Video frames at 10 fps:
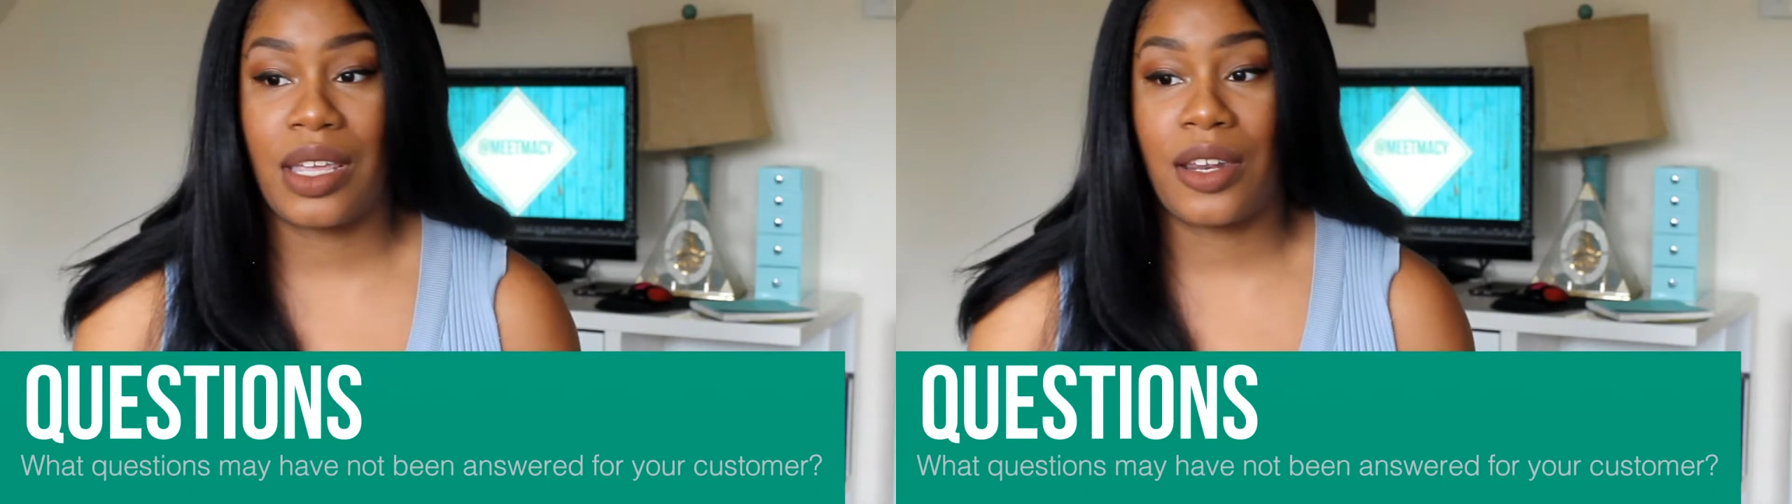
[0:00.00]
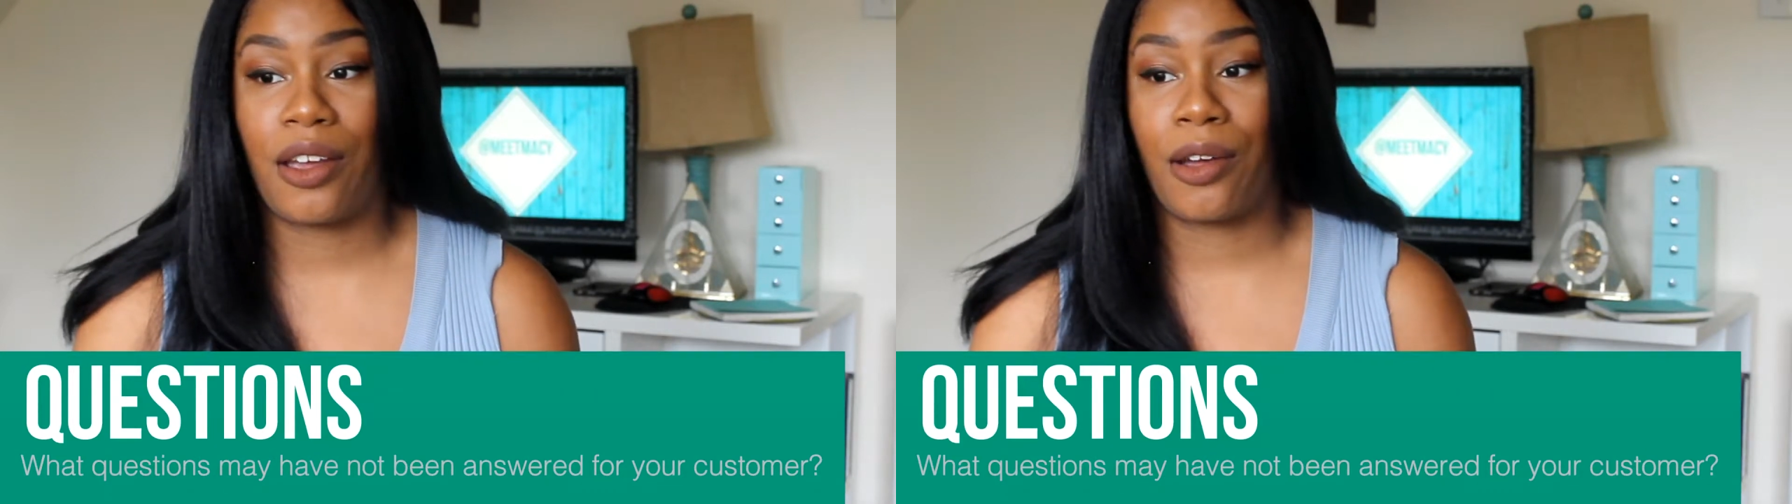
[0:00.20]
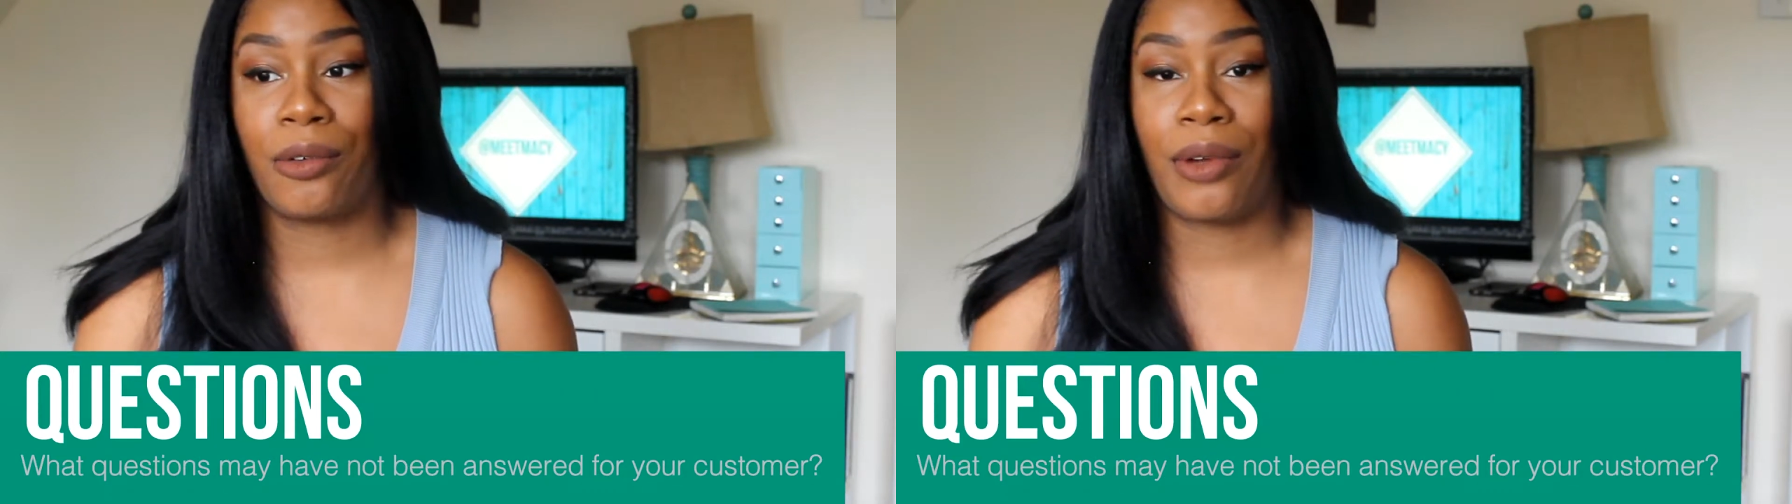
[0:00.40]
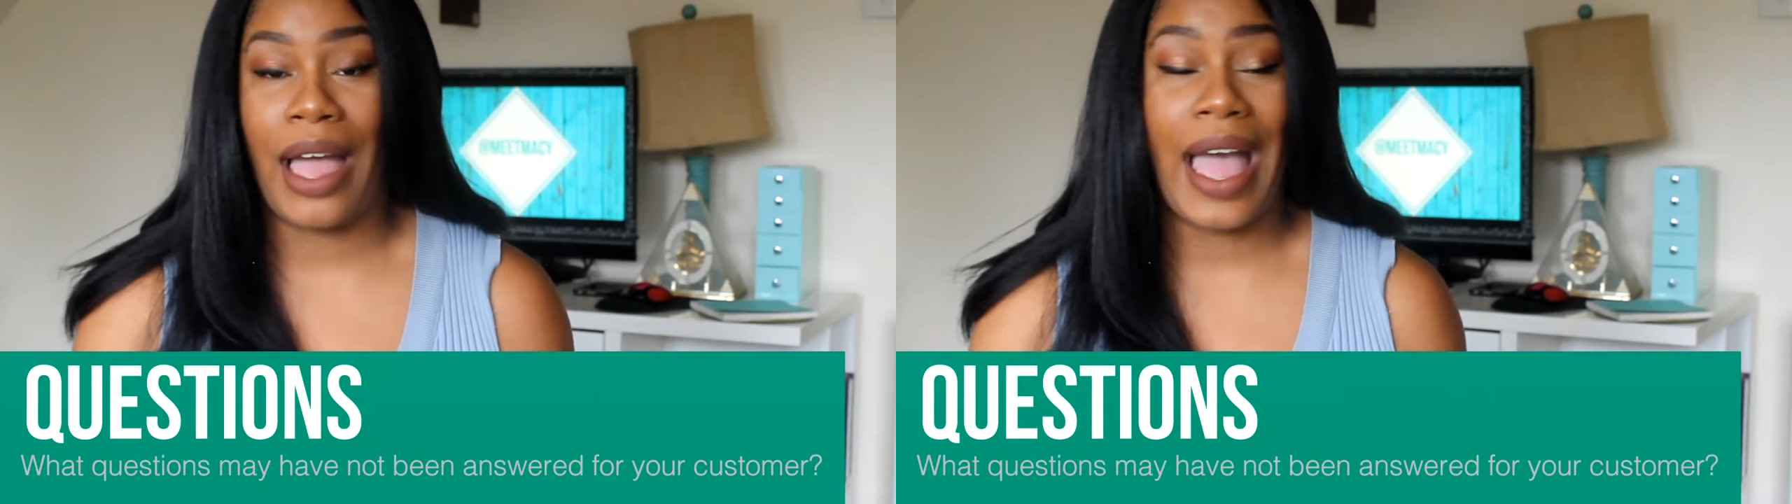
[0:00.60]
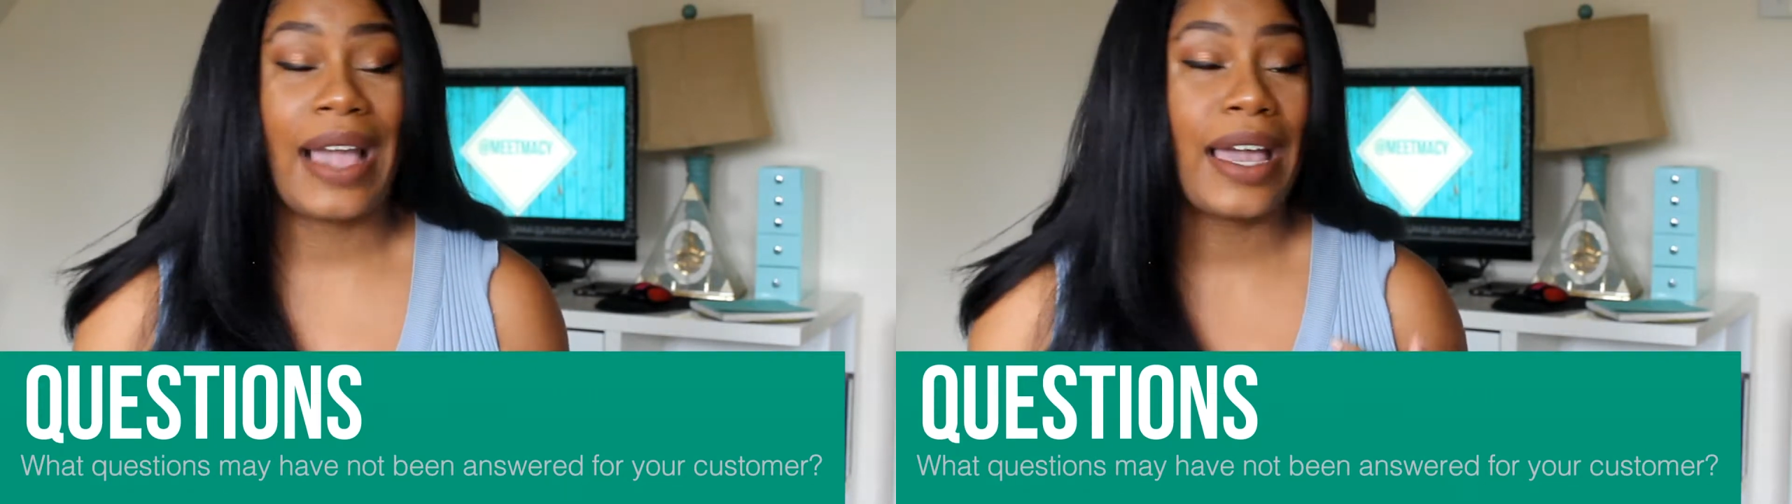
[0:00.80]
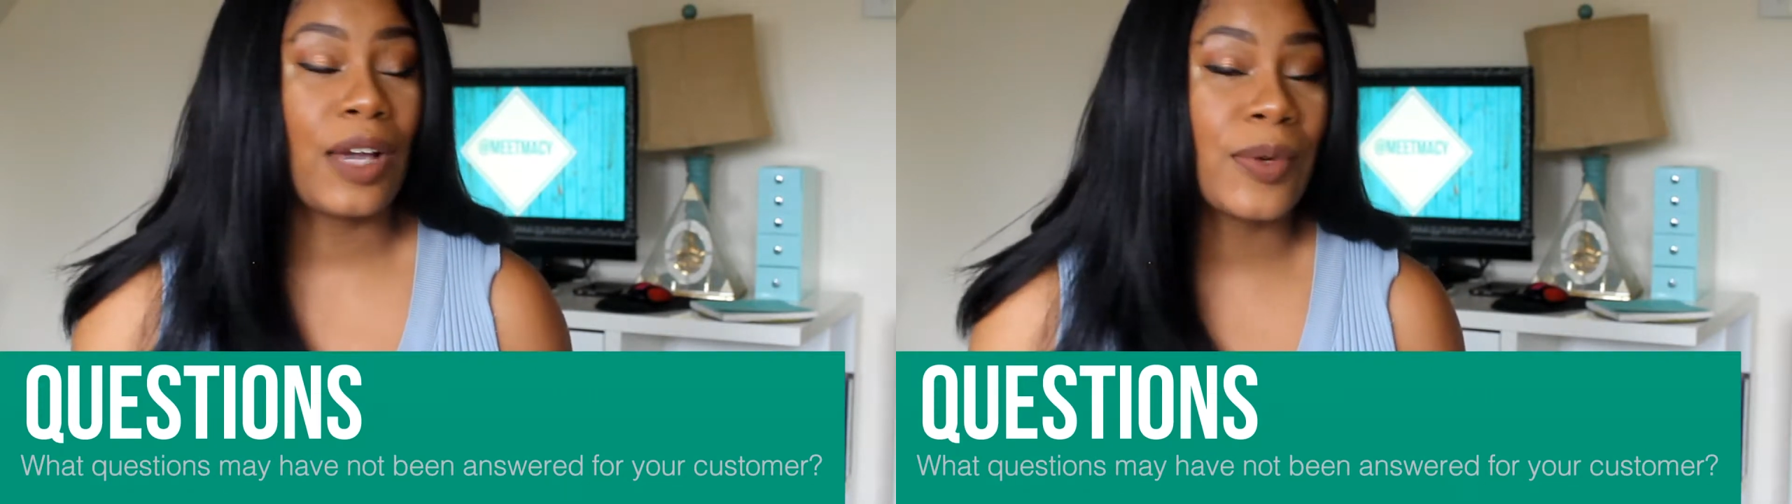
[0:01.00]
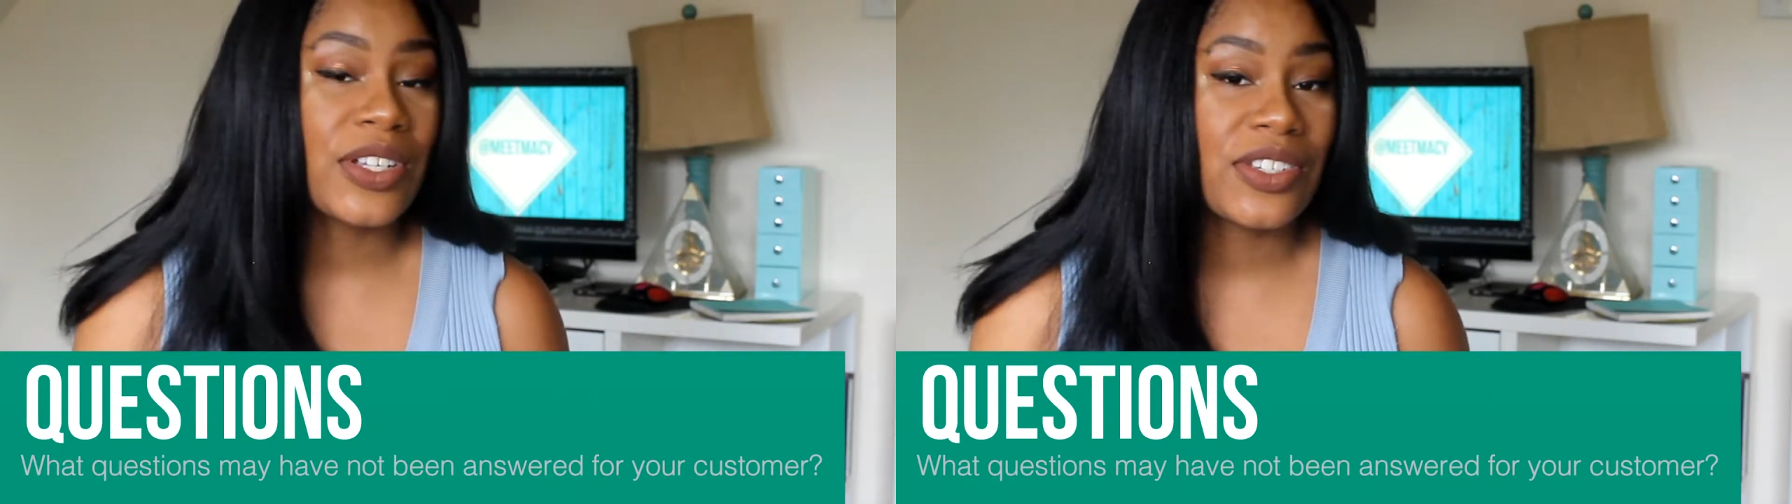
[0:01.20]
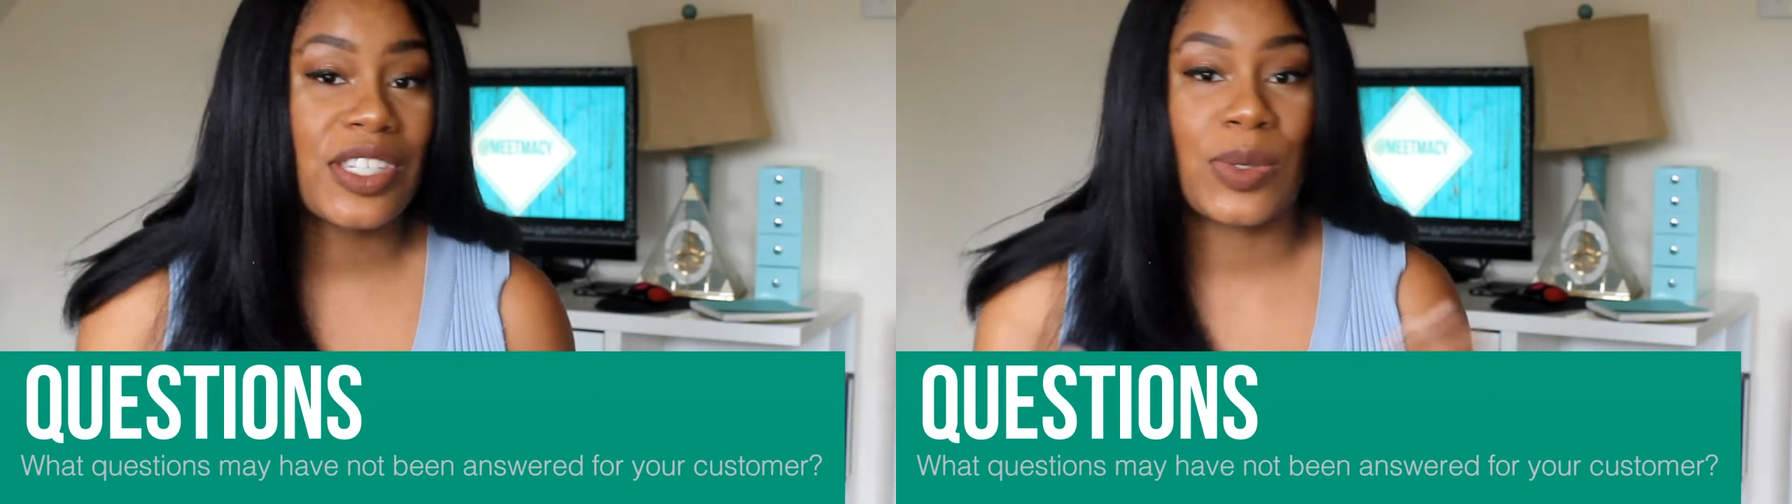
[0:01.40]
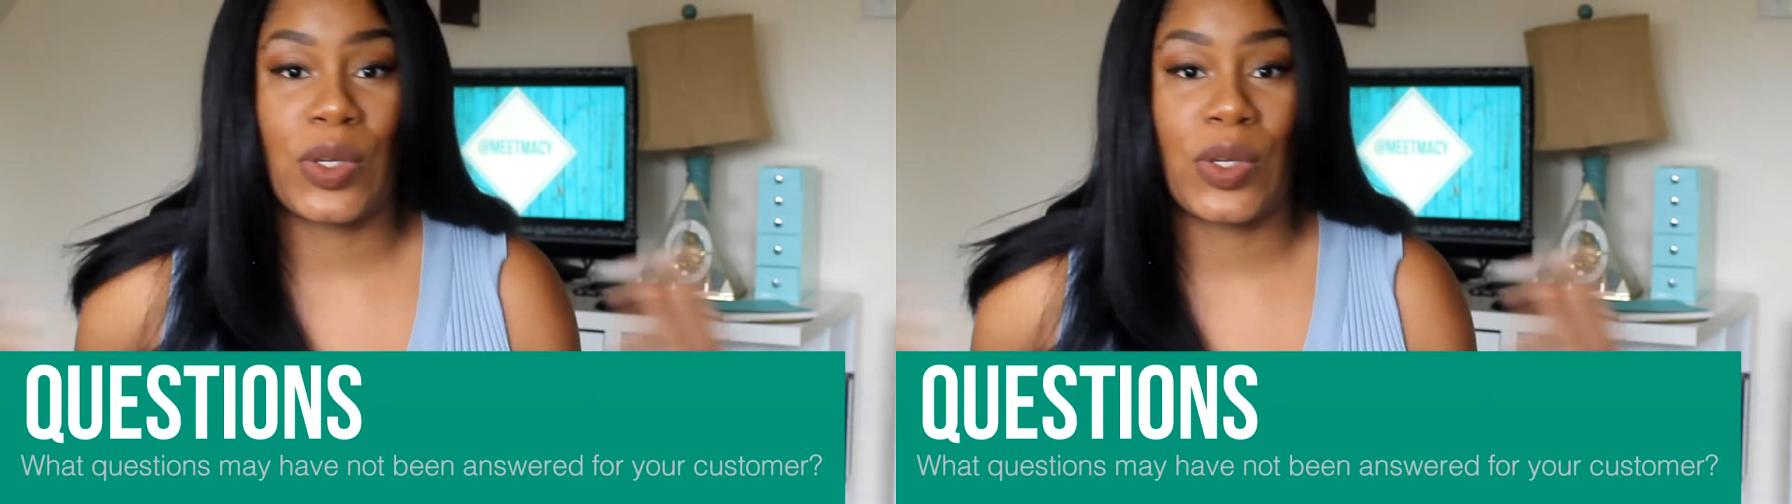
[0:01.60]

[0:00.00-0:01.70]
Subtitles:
I got questions,